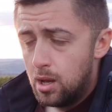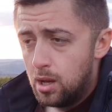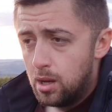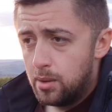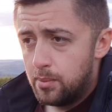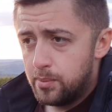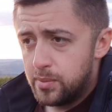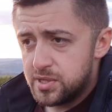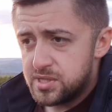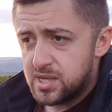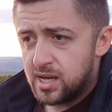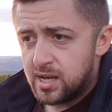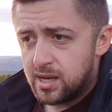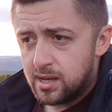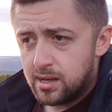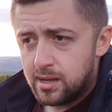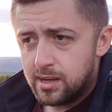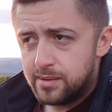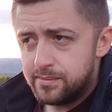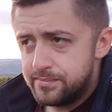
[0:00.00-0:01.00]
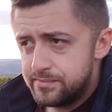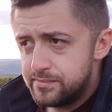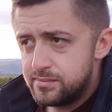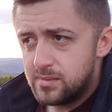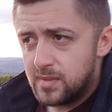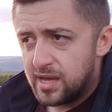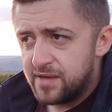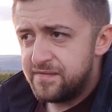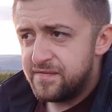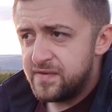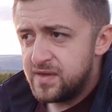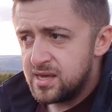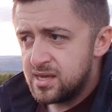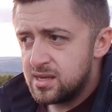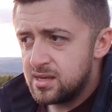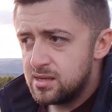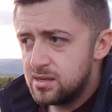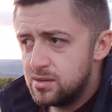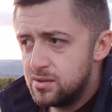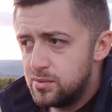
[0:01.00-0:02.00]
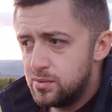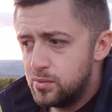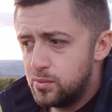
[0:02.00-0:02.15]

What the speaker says: But I think